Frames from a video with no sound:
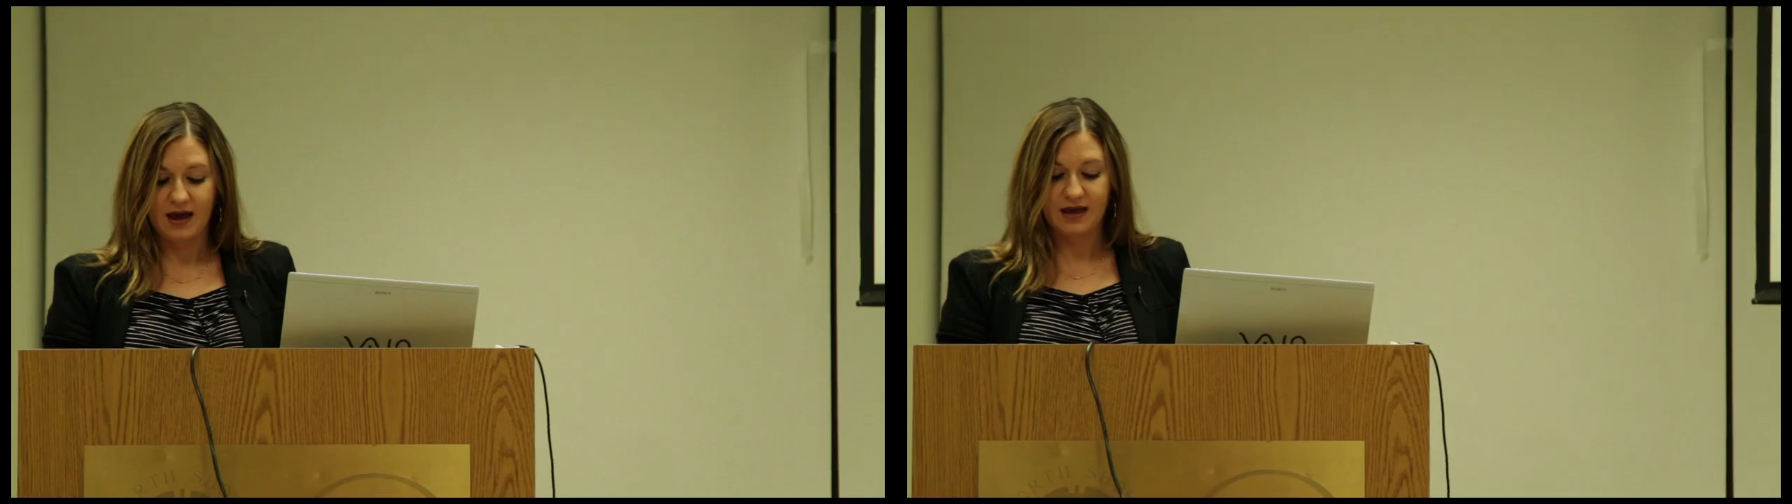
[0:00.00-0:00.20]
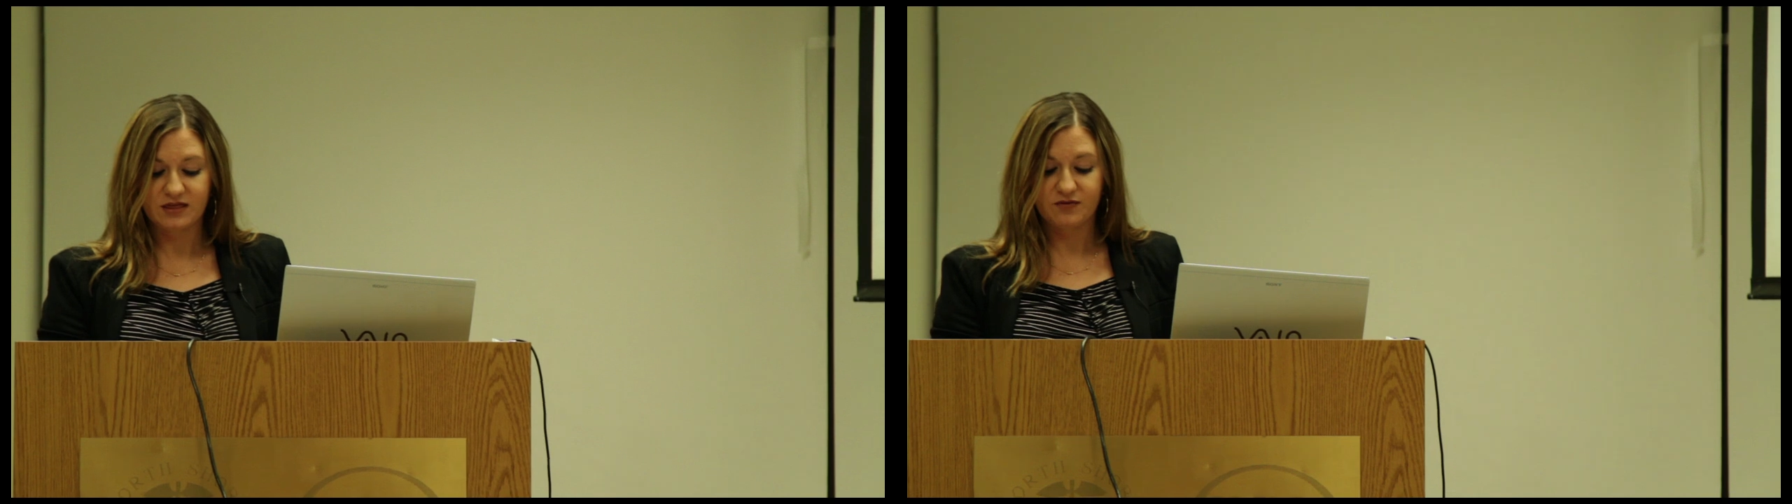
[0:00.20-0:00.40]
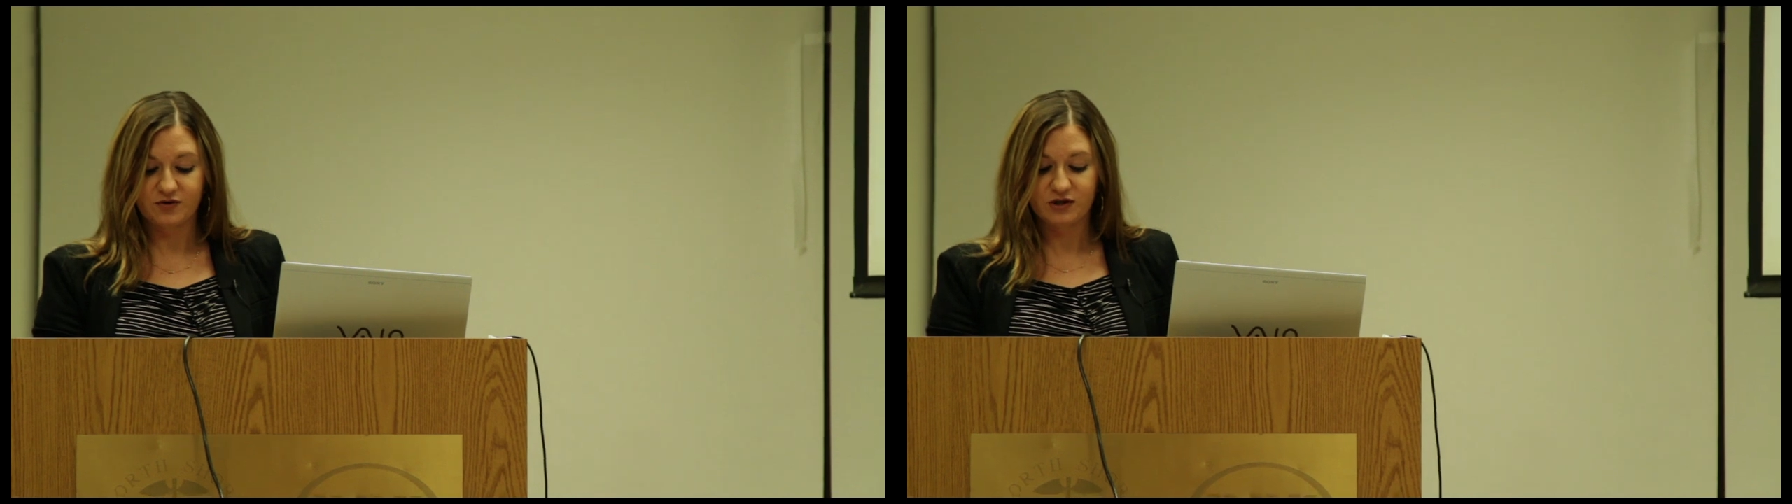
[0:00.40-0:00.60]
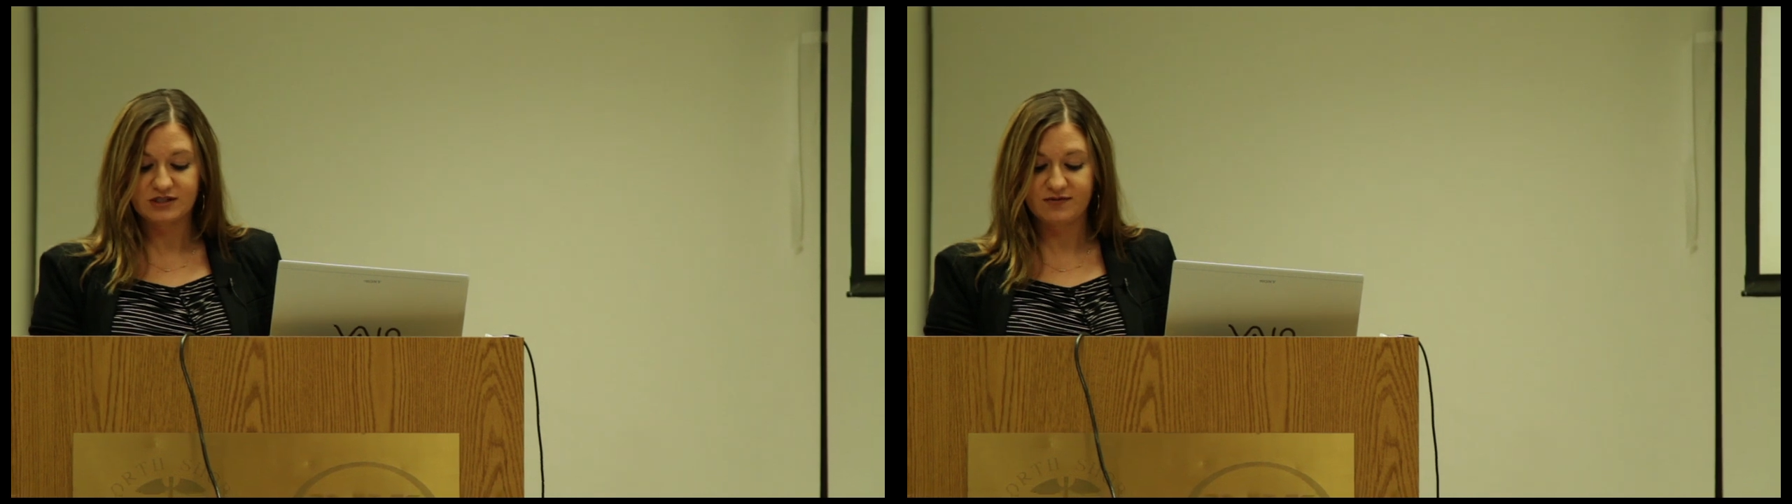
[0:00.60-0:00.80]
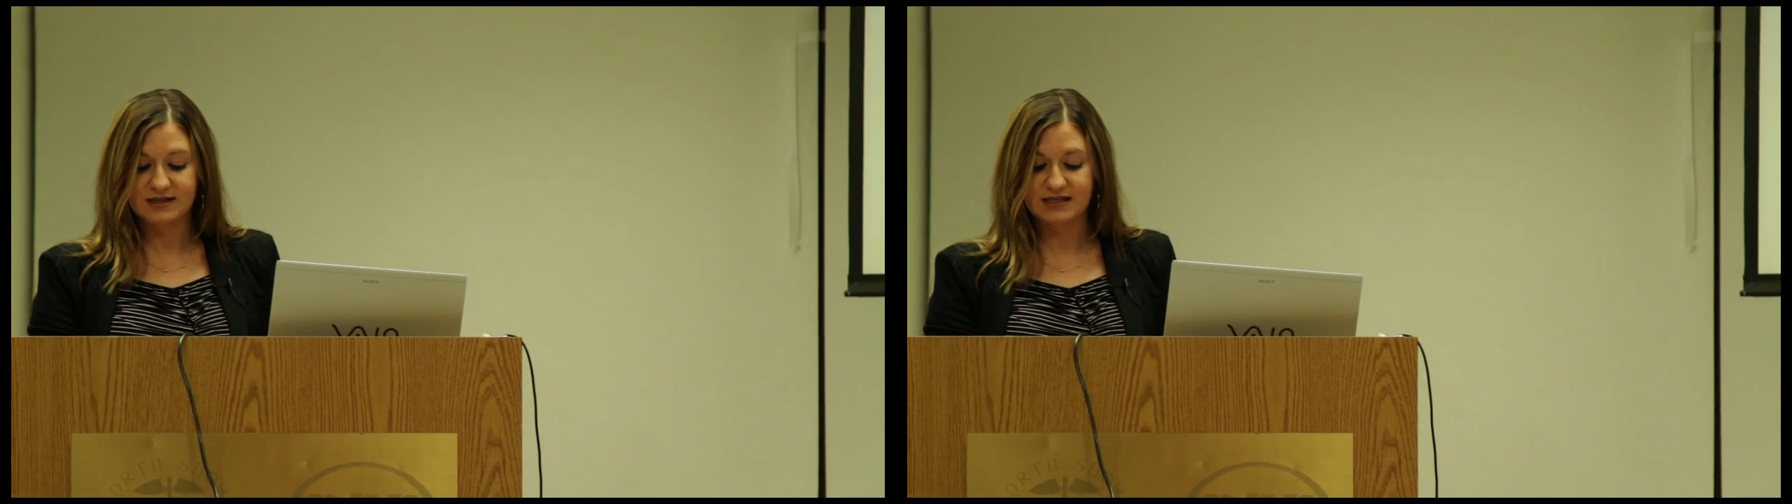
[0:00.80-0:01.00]
At the
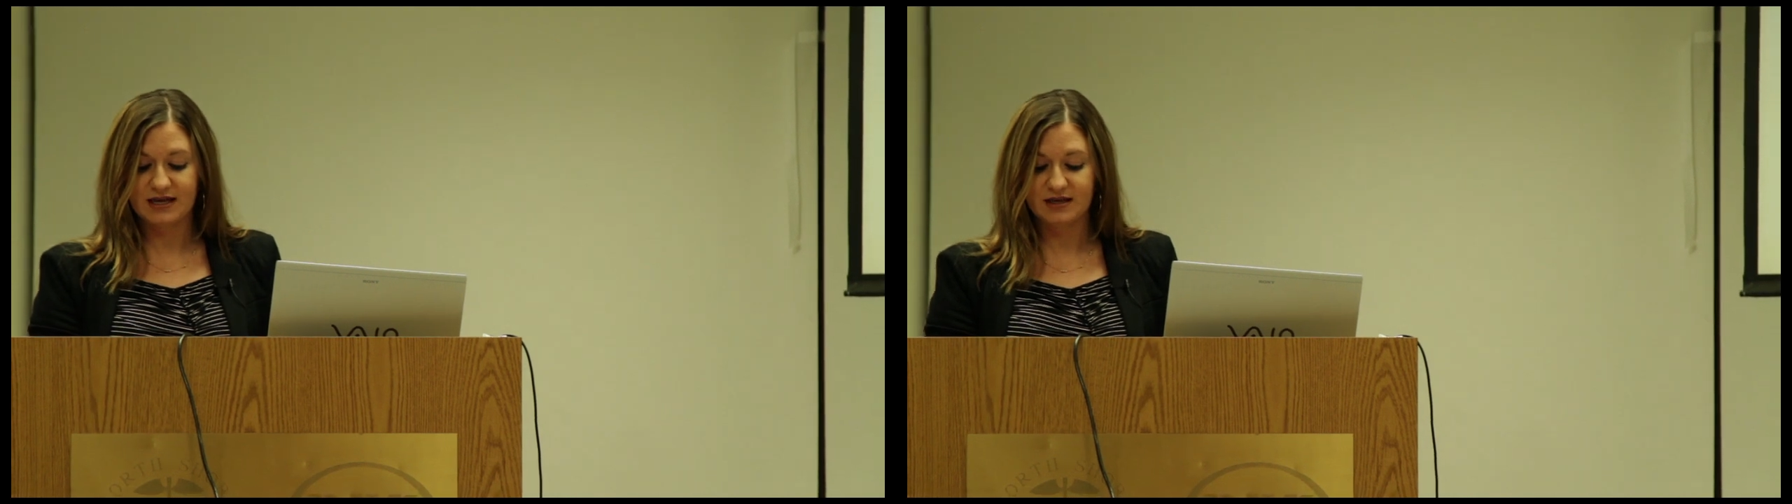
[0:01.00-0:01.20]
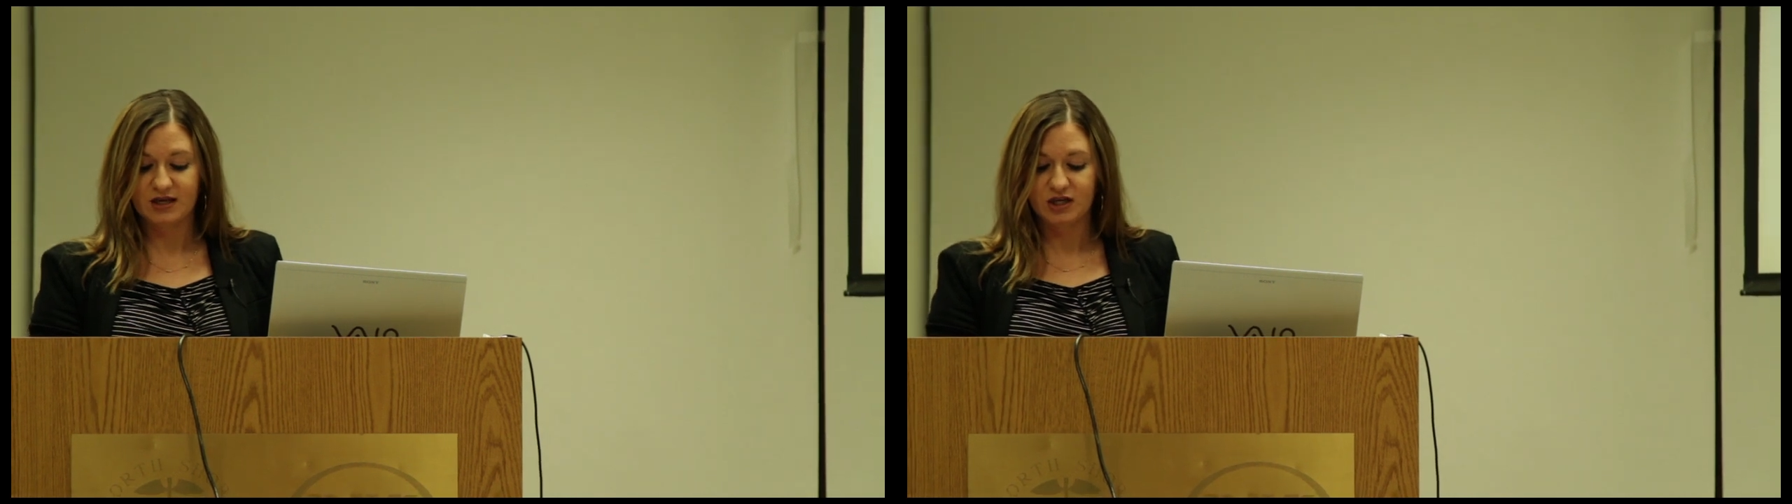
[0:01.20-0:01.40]
first visit,